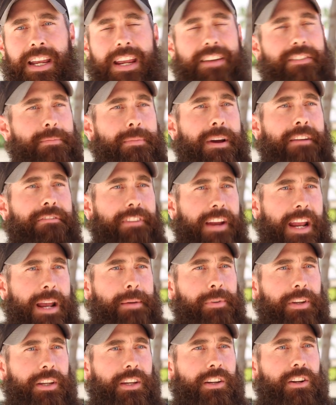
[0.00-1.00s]
Even my
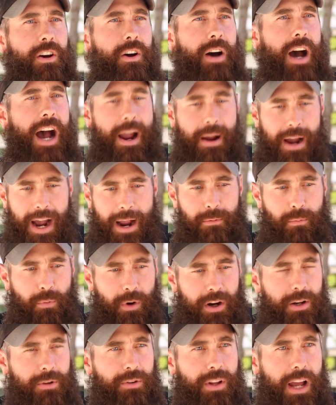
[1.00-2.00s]
family, I
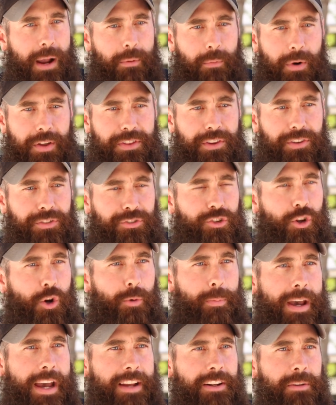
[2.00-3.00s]
want this
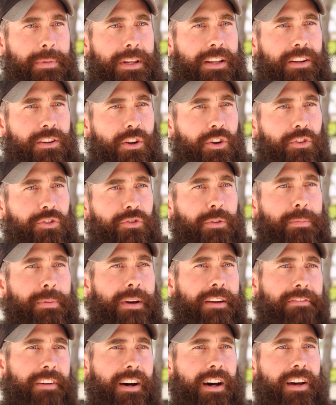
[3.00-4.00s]
so bad to be close with
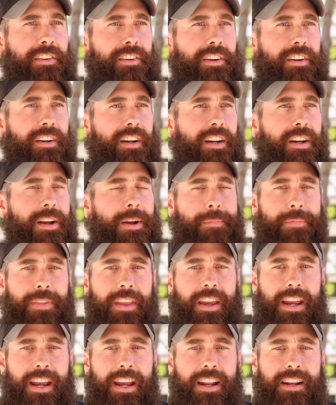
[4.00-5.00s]
my Father.
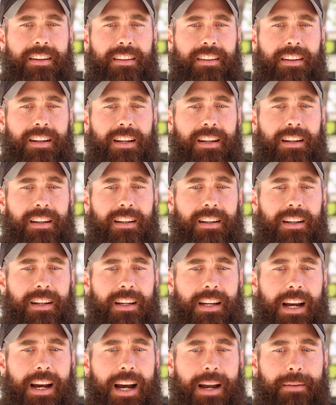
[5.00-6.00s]
And
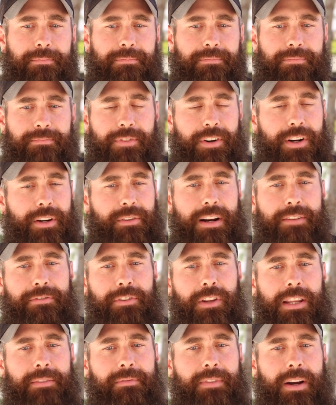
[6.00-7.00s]
I'm very
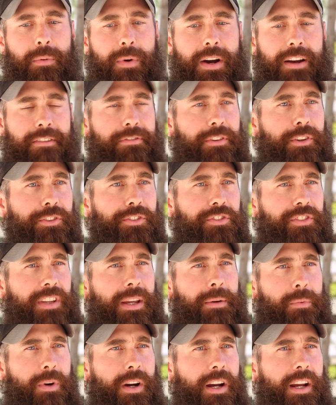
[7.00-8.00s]
grateful that my wife feels the
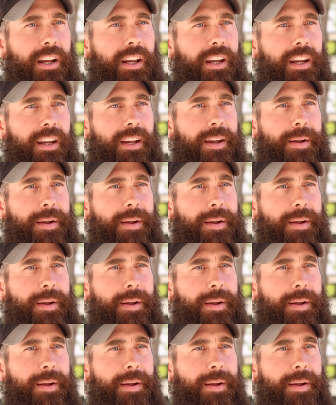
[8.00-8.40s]
same way.